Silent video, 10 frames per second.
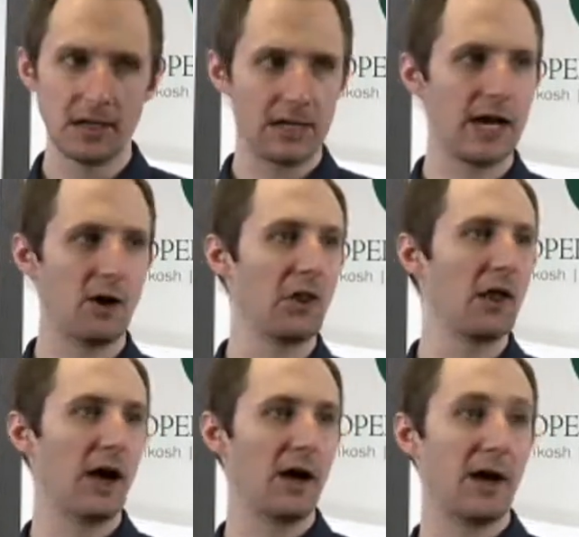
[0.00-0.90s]
Now,
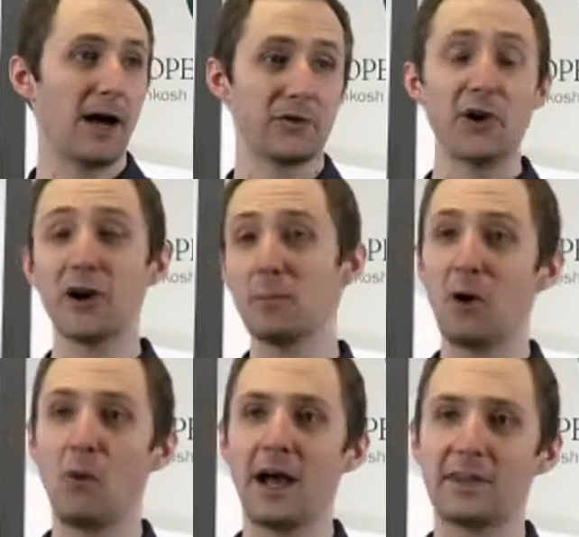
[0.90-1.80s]
I'll talk
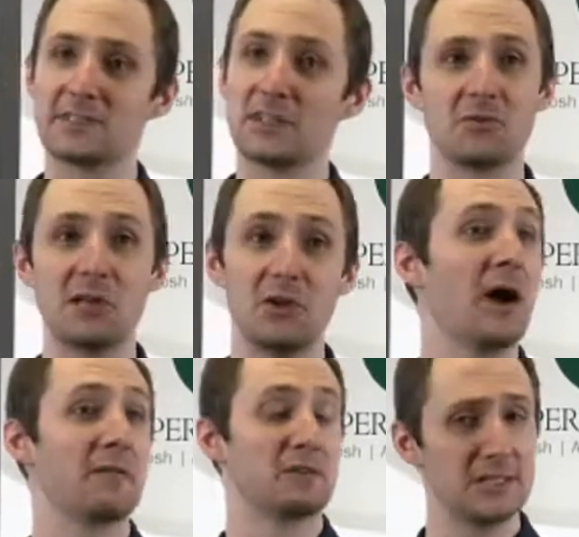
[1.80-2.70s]
about why this doesn't mean you
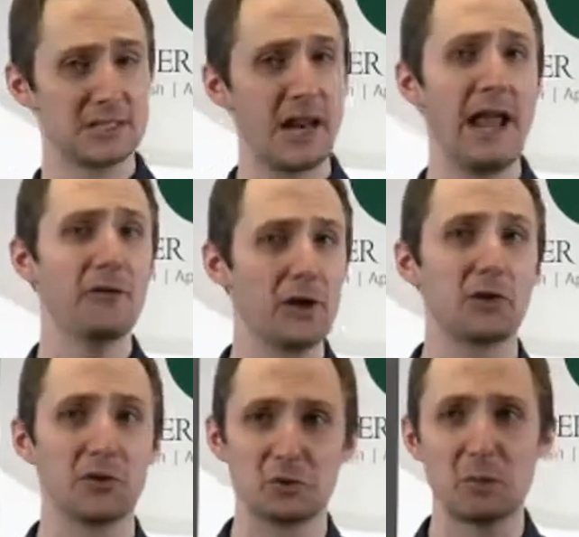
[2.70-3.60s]
have to disinherit
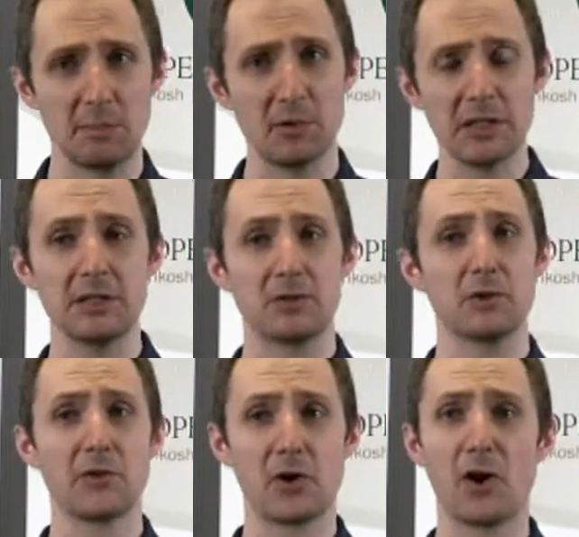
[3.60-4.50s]
those people
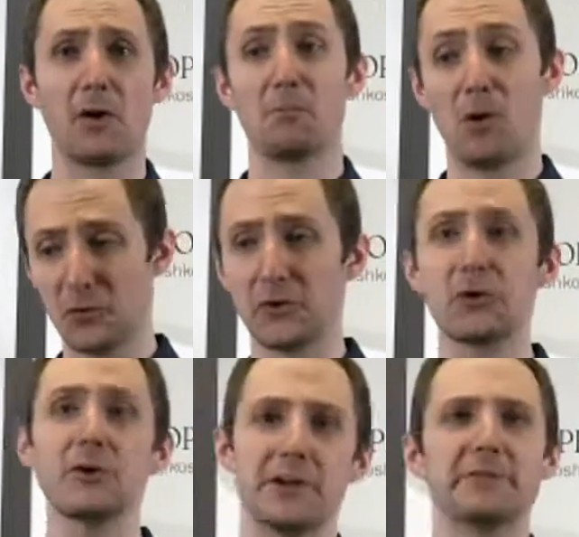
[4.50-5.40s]
either. There are
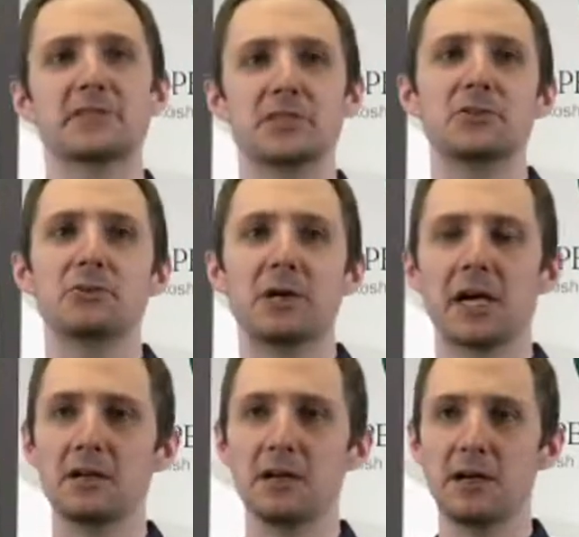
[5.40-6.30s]
alternatives to doing,
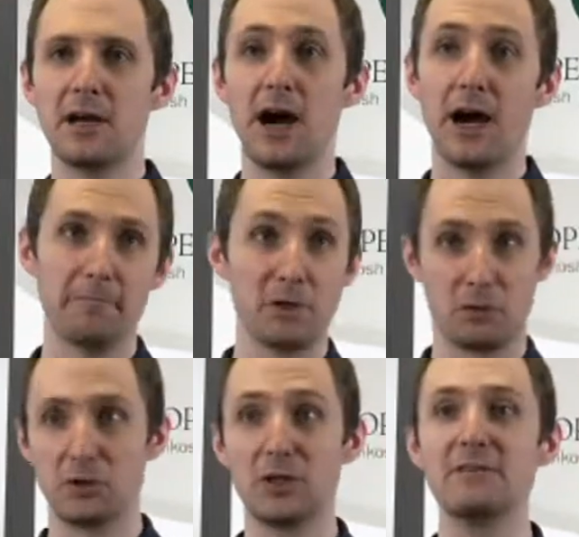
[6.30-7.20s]

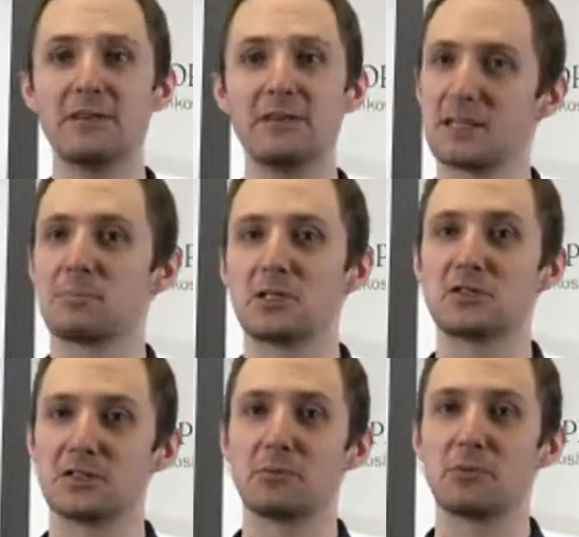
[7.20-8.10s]
leaving something
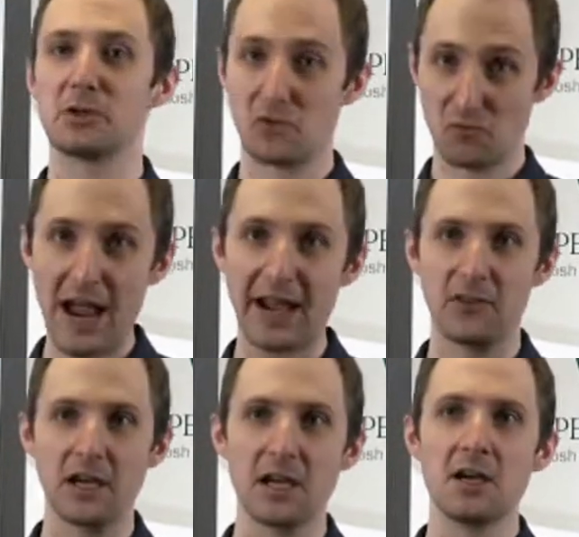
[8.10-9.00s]
to someone
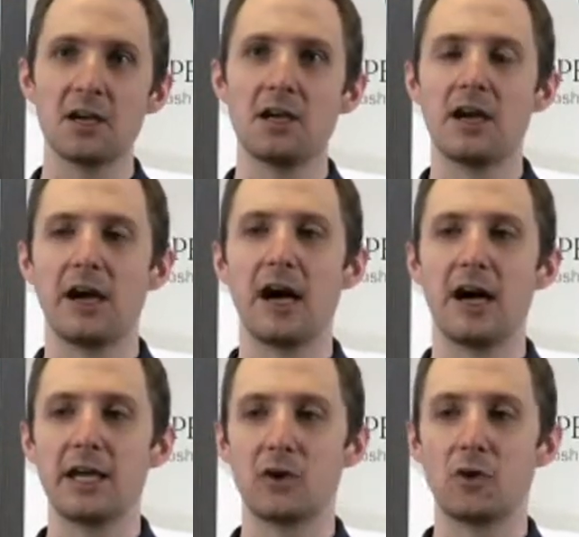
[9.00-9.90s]
directly
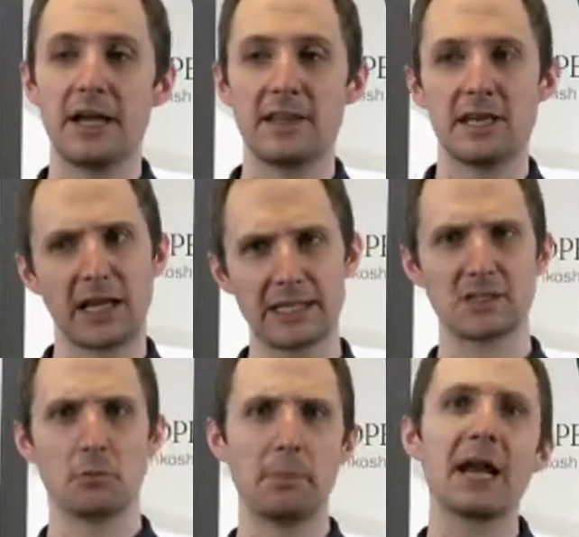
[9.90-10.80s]
in a way that it can
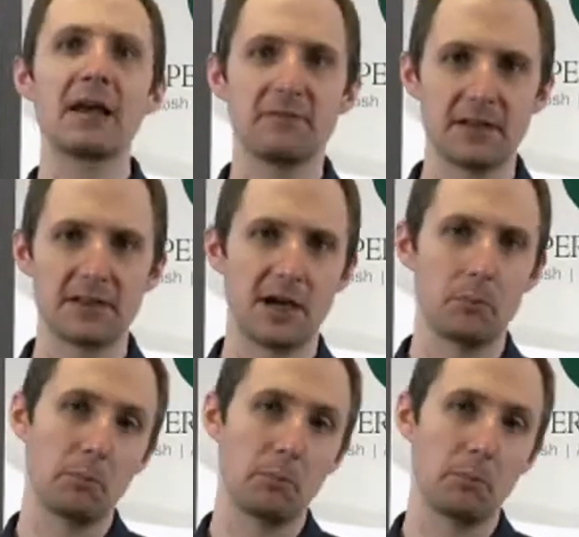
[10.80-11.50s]
still benefit them,